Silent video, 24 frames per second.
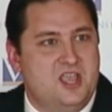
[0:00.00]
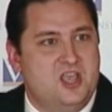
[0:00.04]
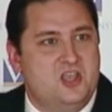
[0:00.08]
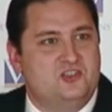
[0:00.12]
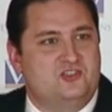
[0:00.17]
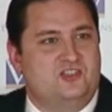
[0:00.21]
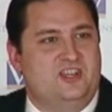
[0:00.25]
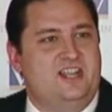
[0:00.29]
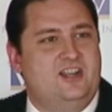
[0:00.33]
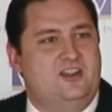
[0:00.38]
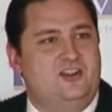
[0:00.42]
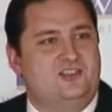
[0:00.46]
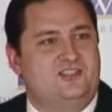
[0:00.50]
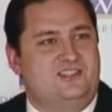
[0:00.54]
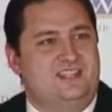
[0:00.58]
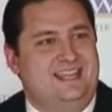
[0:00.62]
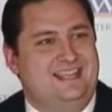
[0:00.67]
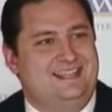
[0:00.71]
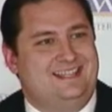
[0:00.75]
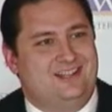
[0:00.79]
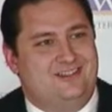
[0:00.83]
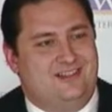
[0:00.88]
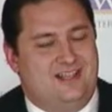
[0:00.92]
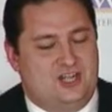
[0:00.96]
So here's the
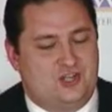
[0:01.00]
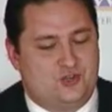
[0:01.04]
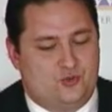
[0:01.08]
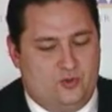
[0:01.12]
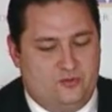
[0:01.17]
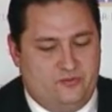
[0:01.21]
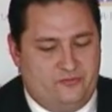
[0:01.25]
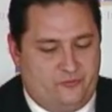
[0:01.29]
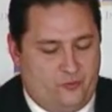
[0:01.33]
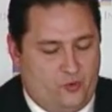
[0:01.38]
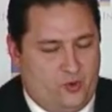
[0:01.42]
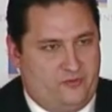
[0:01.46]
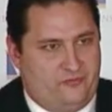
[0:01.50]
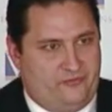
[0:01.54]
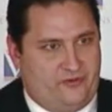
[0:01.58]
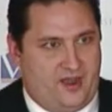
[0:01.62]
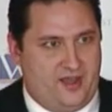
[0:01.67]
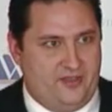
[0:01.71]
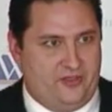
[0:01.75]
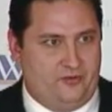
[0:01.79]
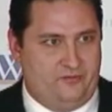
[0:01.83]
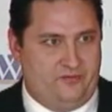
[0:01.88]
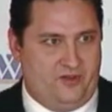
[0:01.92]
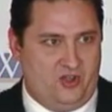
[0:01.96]
intellectual
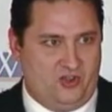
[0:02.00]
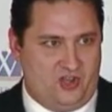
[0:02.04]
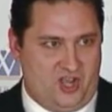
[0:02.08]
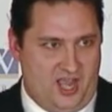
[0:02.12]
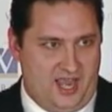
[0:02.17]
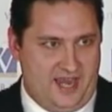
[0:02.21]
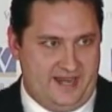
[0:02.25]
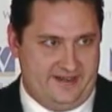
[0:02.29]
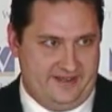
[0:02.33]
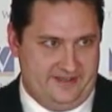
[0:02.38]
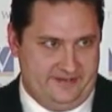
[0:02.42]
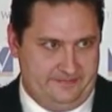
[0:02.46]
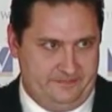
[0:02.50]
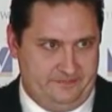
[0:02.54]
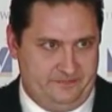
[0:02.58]
forefather of al-Qaeda,